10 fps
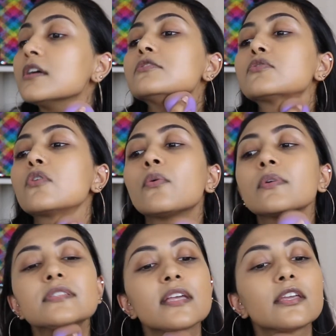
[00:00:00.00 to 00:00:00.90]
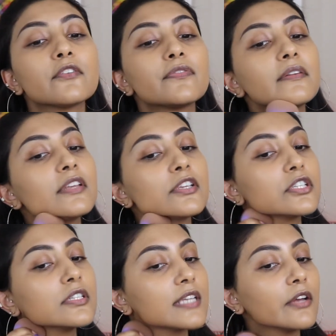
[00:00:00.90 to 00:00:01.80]
So always take your
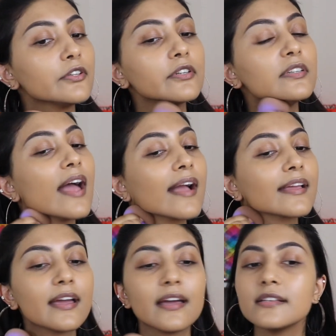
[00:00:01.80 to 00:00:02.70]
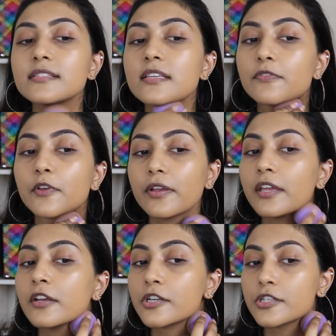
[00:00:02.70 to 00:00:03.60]
foundation down your neck, and if your
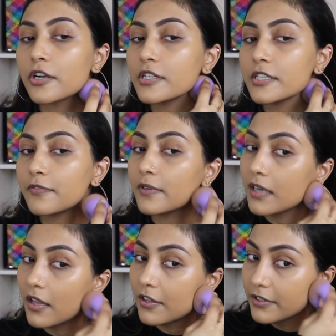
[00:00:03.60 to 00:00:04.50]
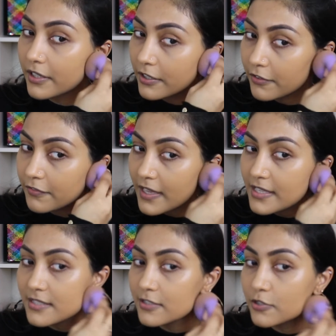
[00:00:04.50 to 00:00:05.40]
ears are a different color than your
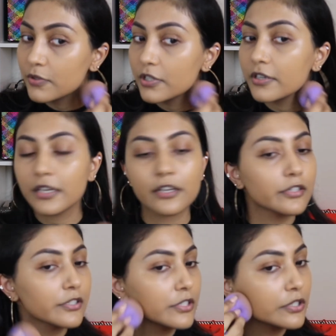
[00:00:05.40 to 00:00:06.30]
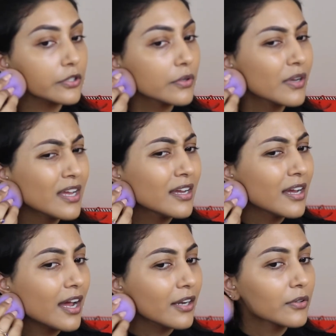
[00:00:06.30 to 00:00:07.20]
face, to your ears too.
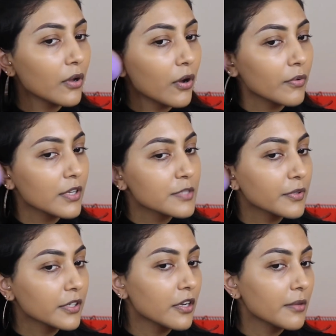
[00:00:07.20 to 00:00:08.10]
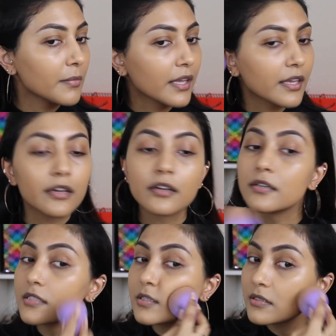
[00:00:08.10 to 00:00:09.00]
I don't always put it on my
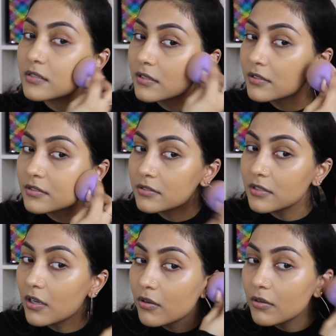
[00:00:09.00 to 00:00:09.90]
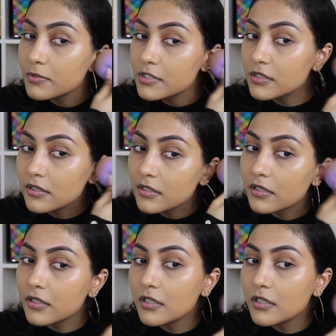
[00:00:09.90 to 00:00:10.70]
ears, so I'm just gonna